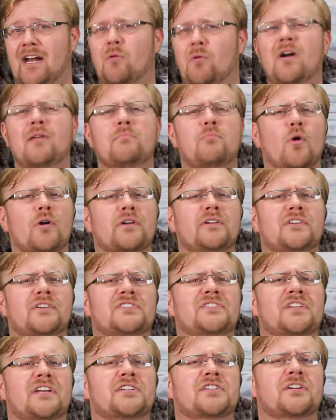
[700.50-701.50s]
Now, one important
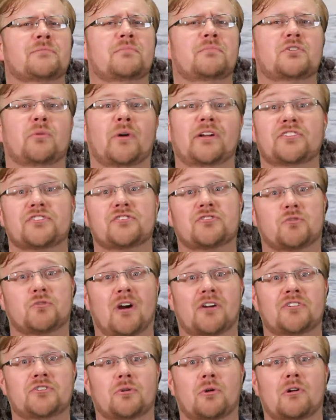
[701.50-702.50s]
distinction between
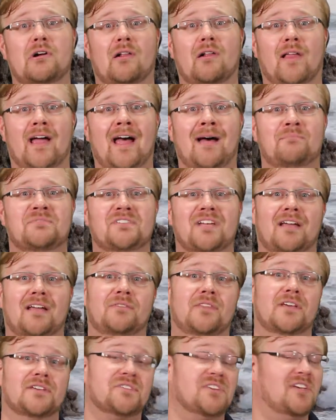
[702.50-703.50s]
structural collapse
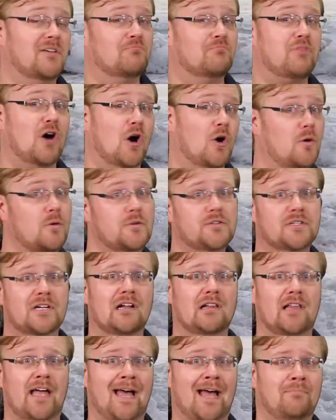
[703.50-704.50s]
and this imposed
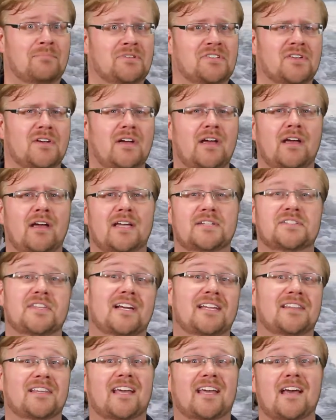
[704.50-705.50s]
collapse is
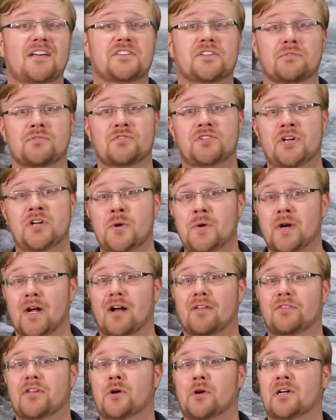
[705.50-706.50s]
that in the case of
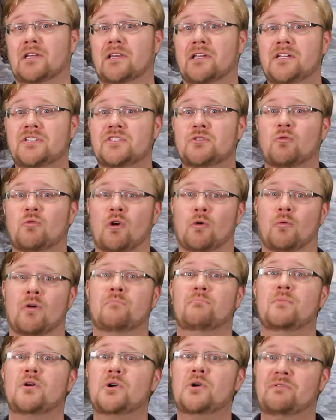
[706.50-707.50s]
Judah, their elites were
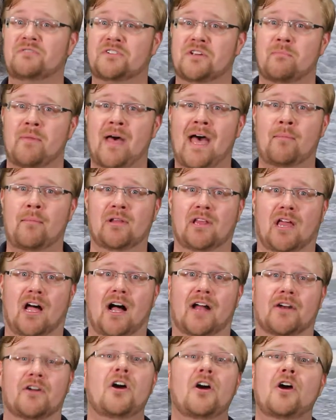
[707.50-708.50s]
removed to
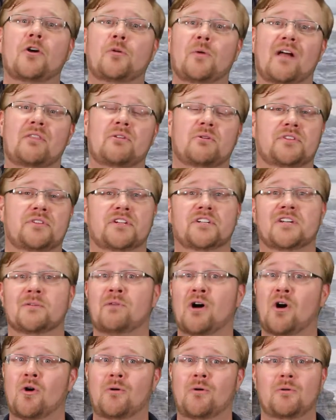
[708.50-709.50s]
Babylon rather than
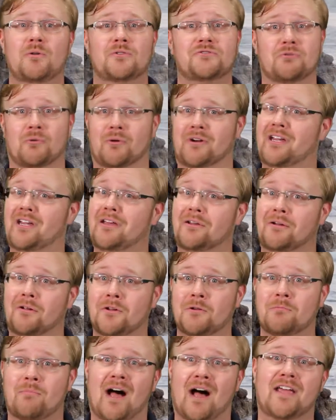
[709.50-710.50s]
deposed or
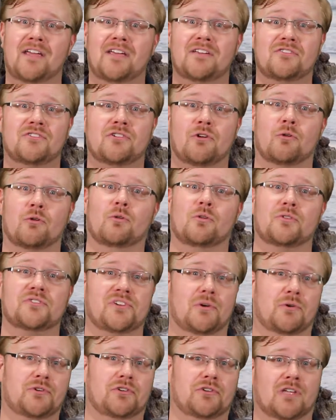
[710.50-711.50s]
killed by internal
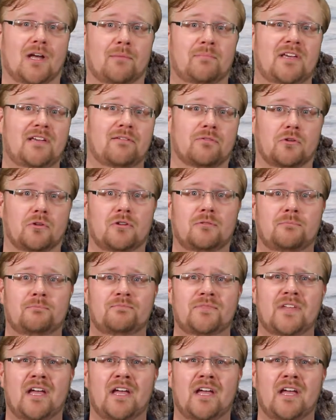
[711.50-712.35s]
social upheaval.